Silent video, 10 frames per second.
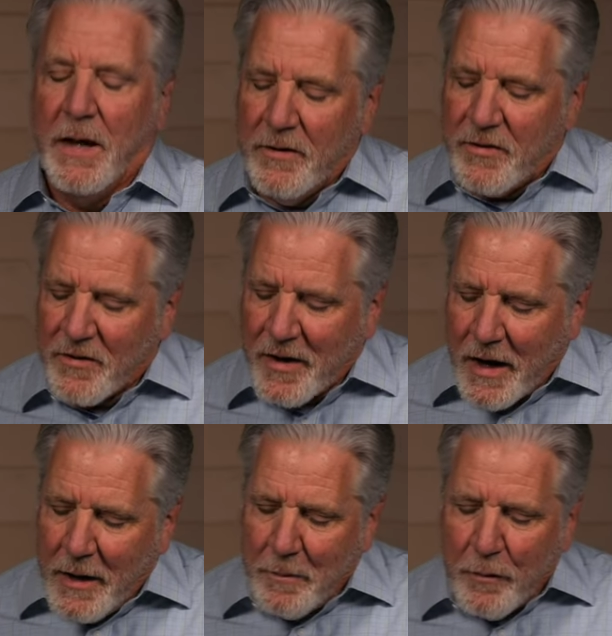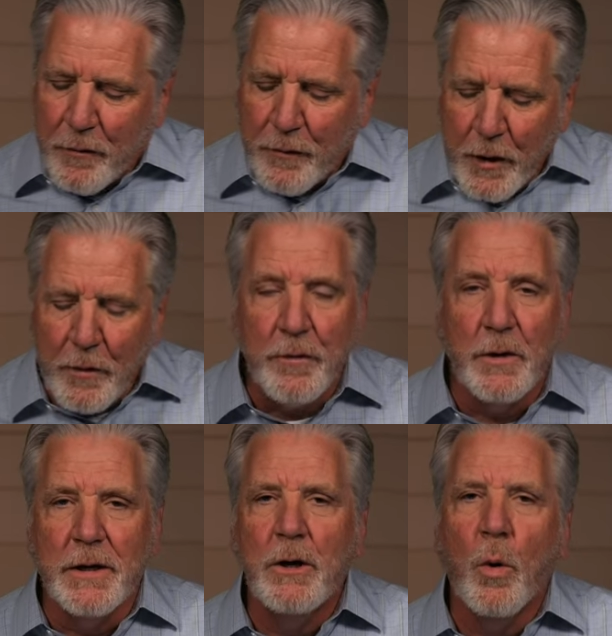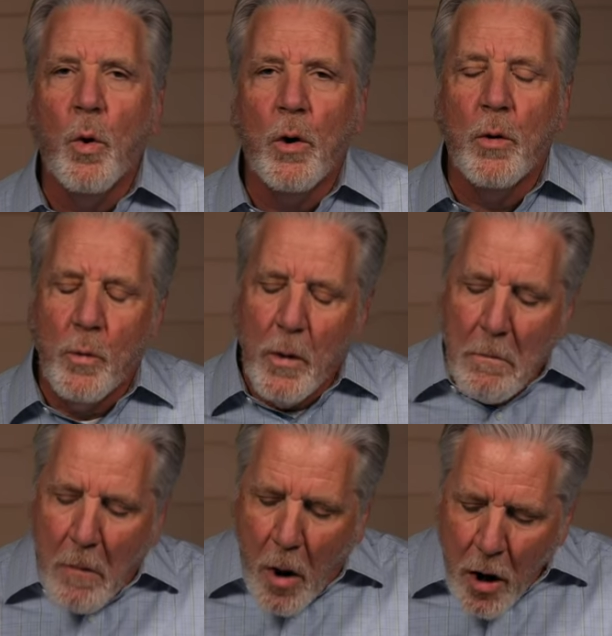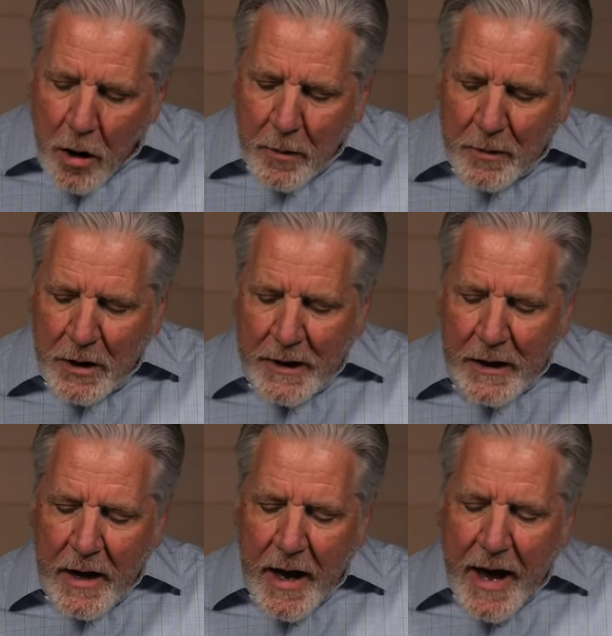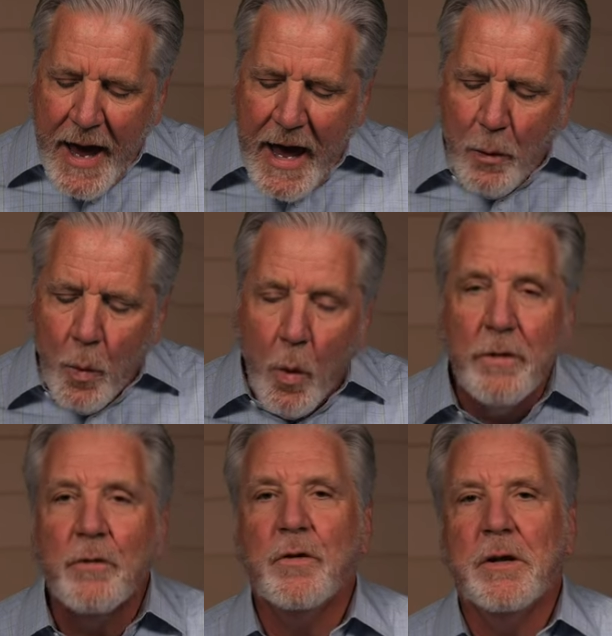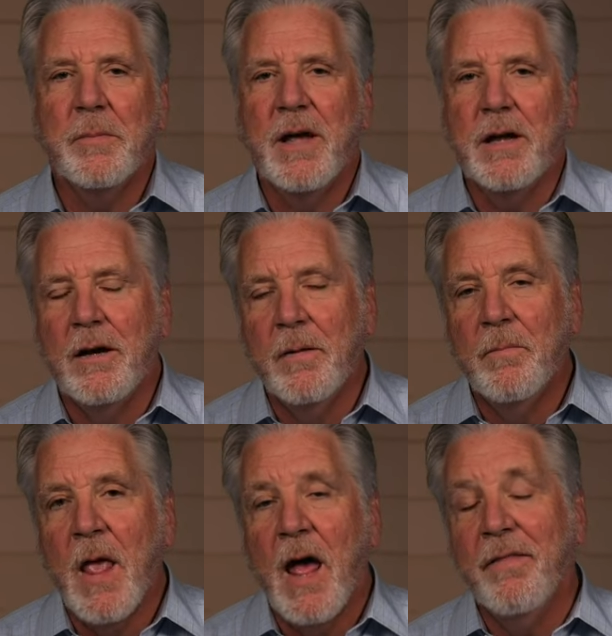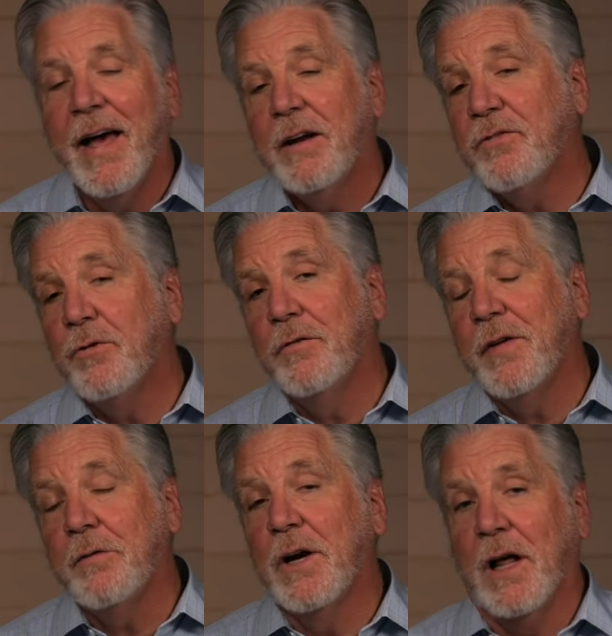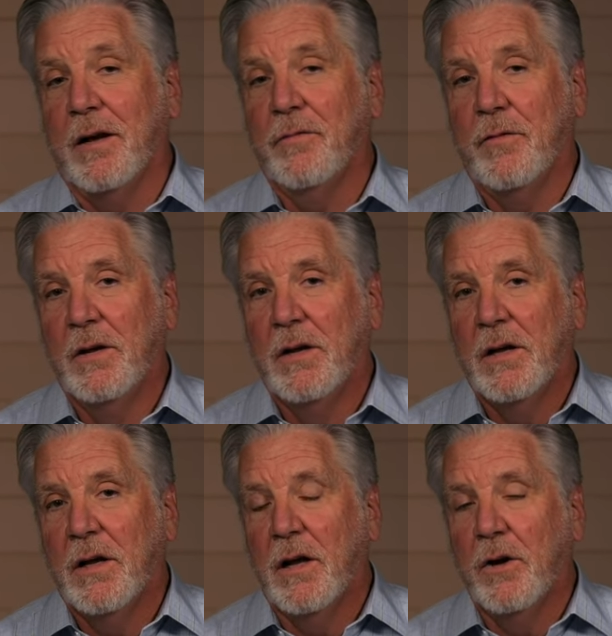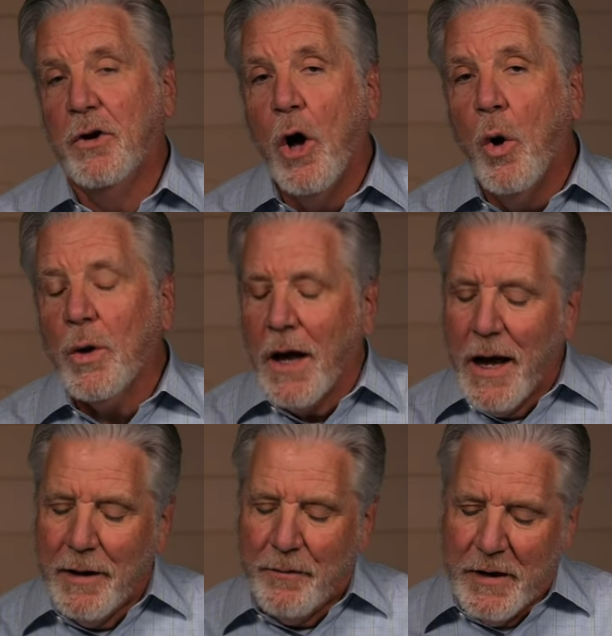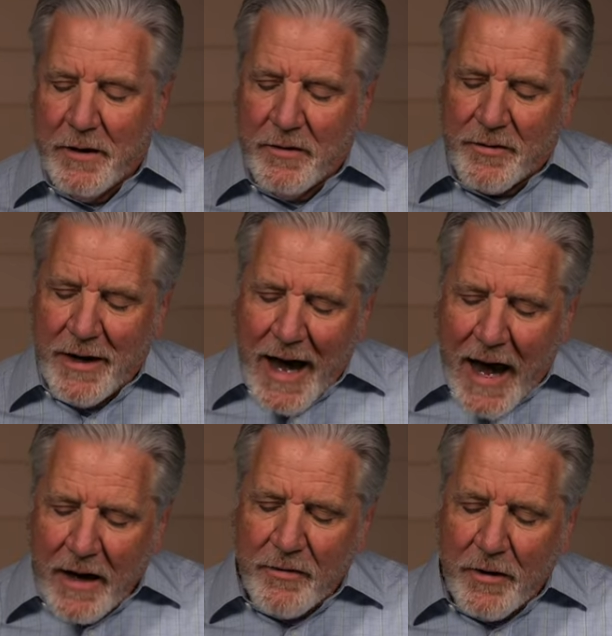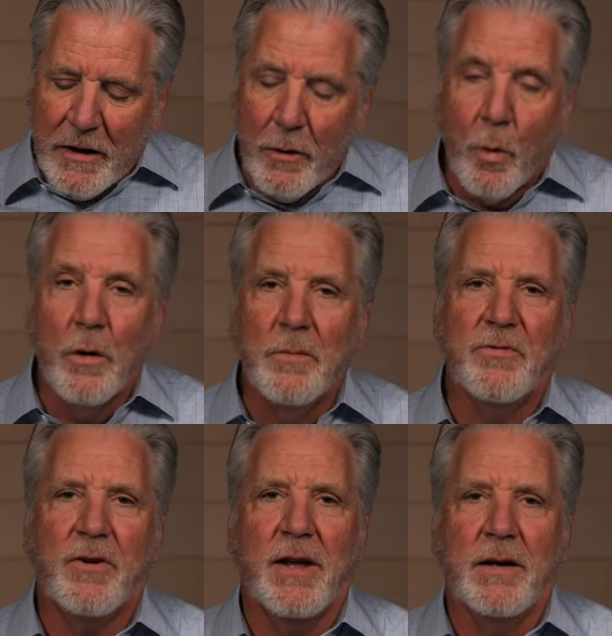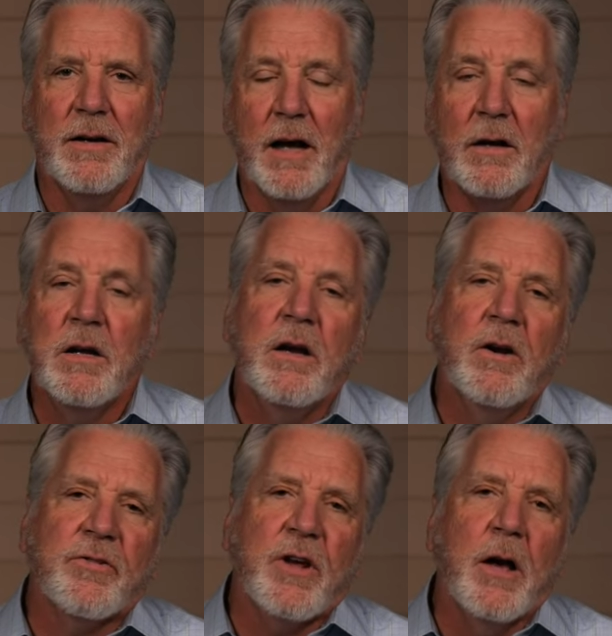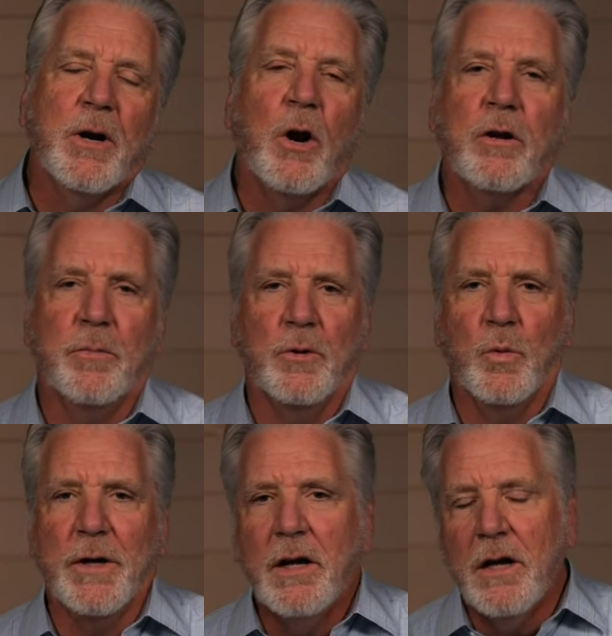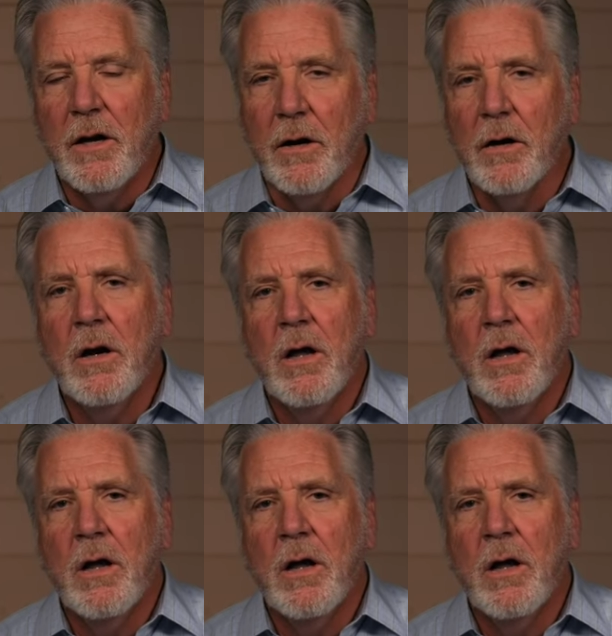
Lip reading: He says, "I am fearfully or remarkably and wonderfully made." And that is true of every life. No life is an accident or a mistake. Now, here's a common argument we hear.